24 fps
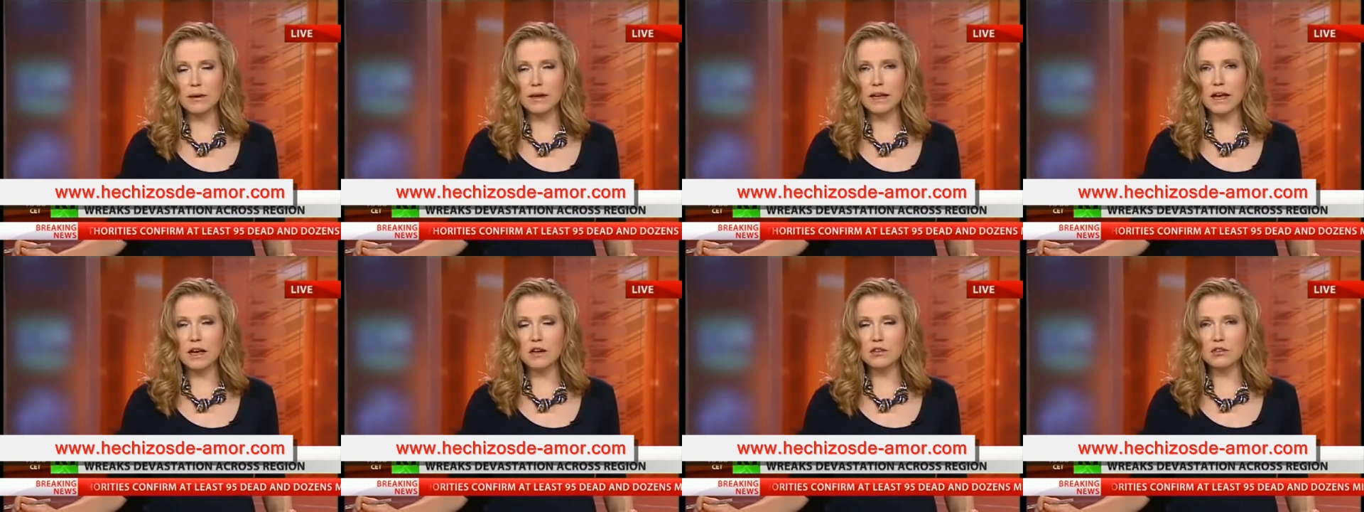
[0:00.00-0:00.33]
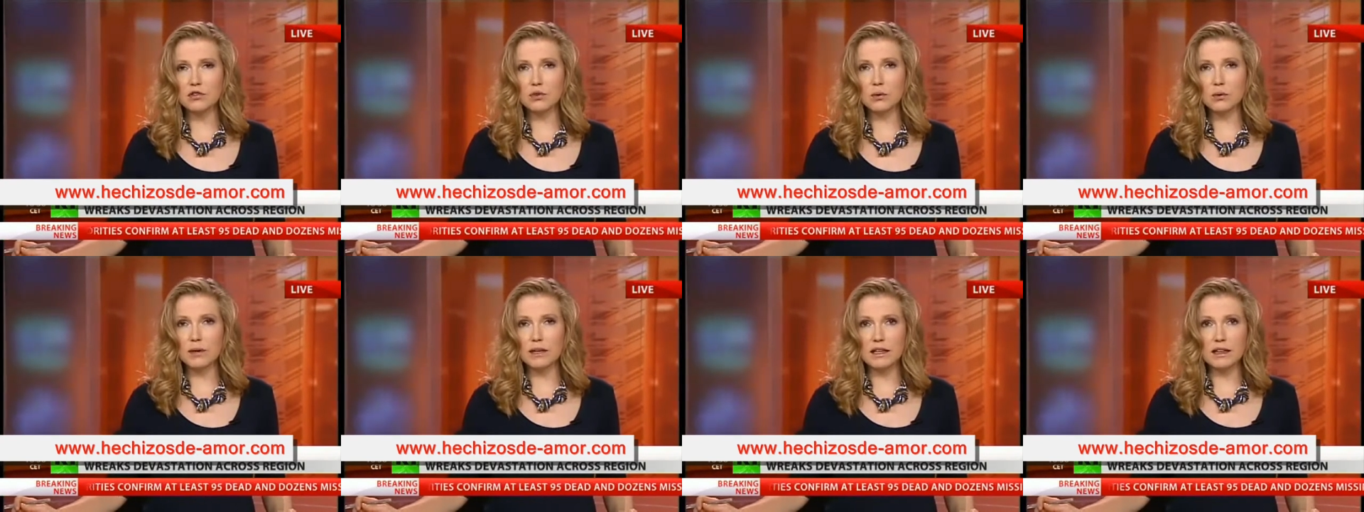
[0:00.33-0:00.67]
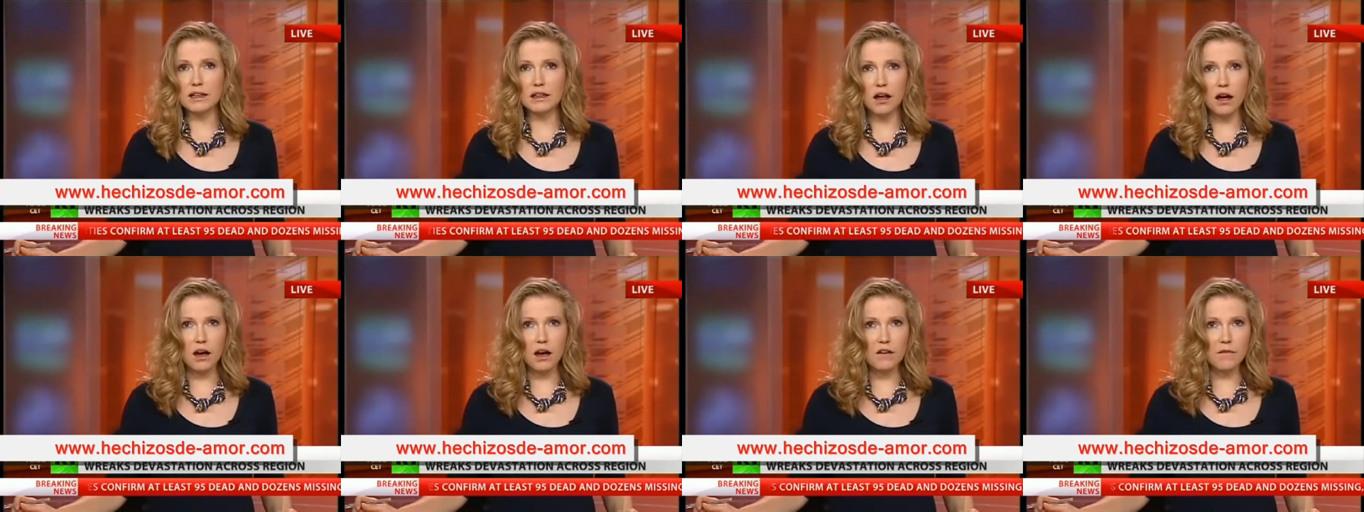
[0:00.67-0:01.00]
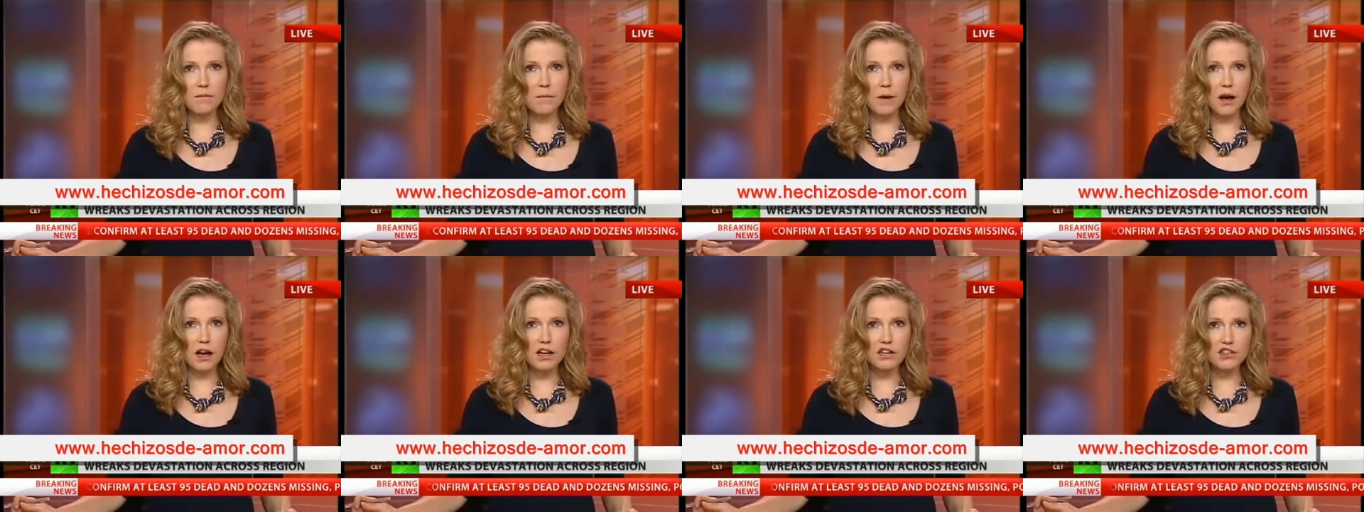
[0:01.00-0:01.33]
we're now joined
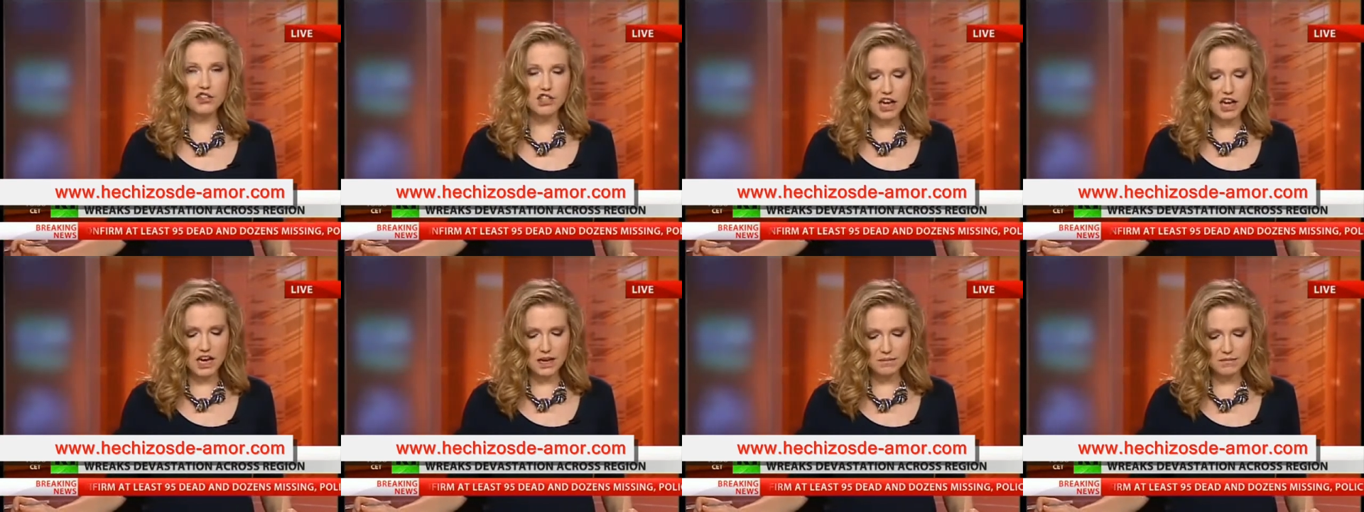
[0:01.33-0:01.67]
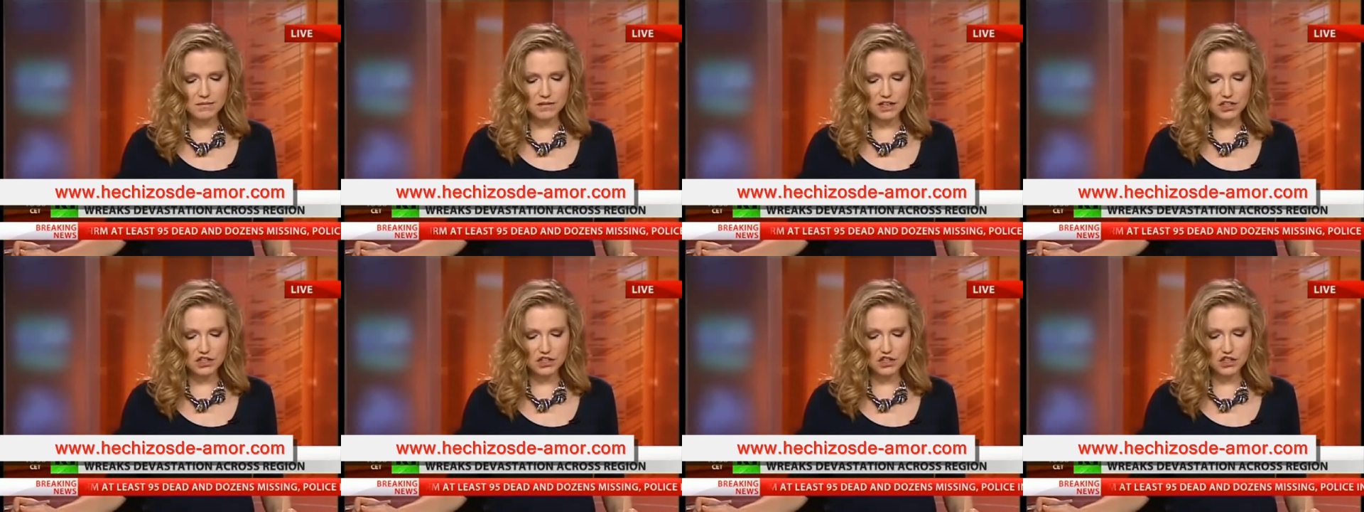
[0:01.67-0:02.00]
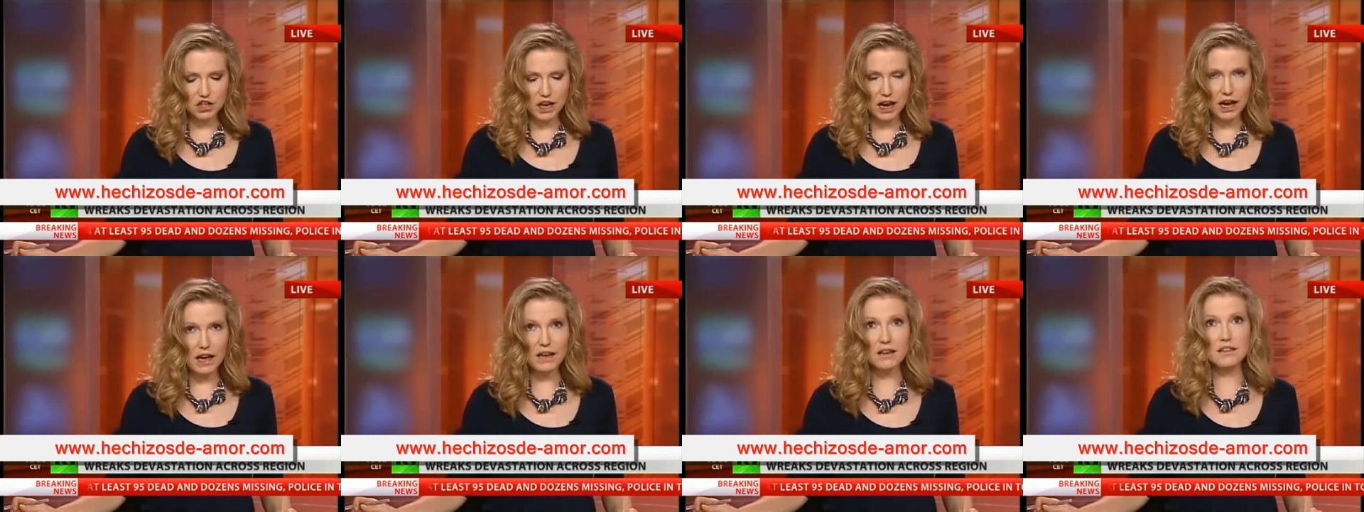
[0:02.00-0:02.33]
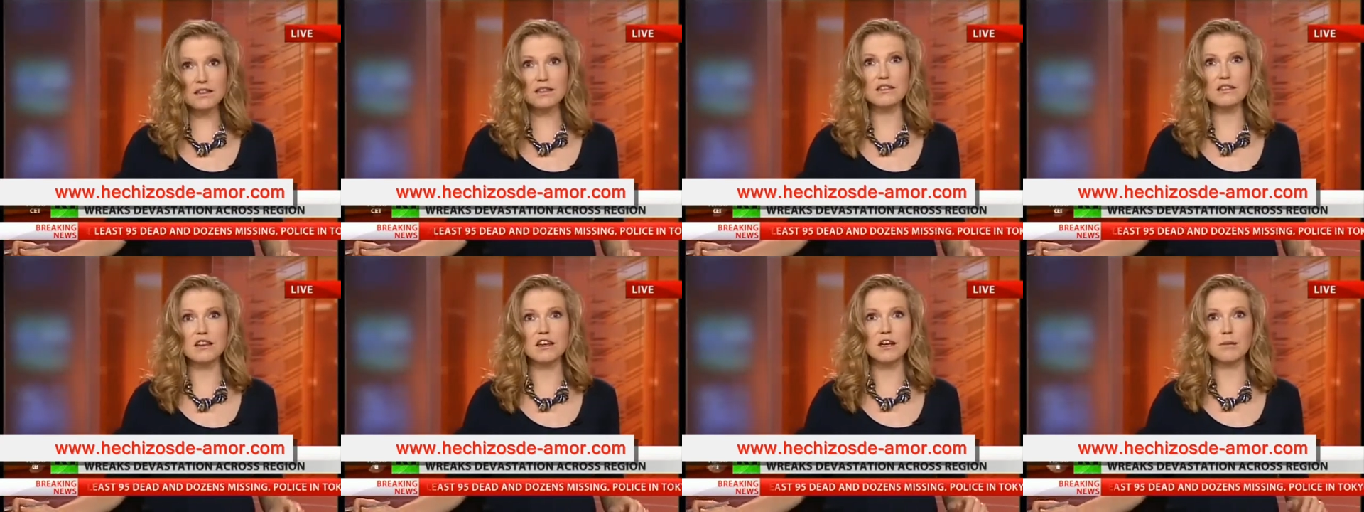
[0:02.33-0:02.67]
live by James
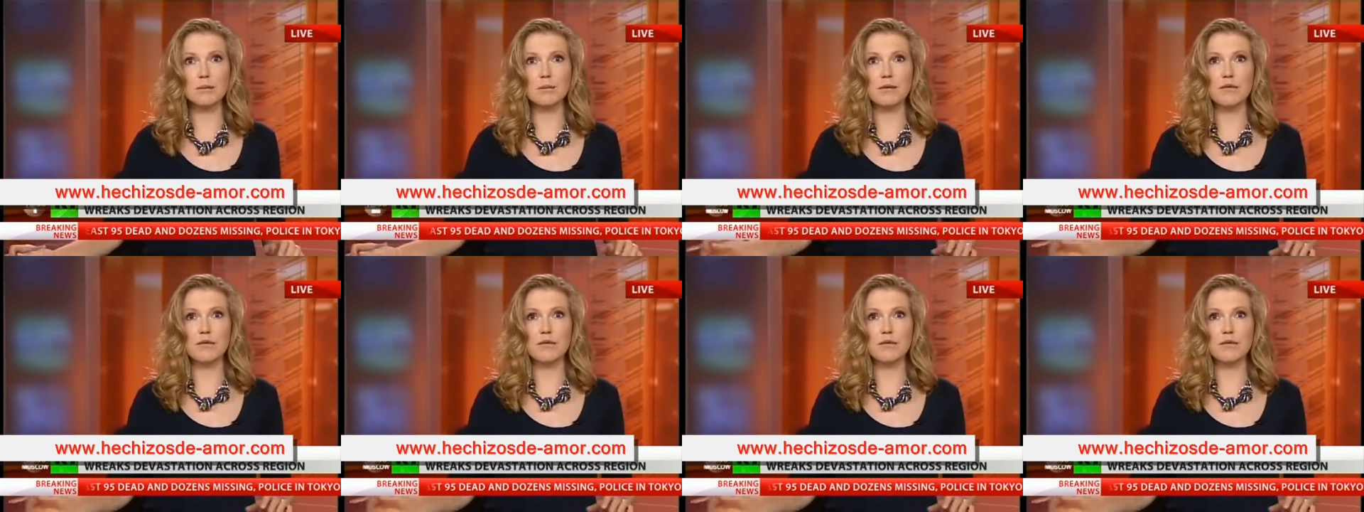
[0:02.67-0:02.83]
Jackson,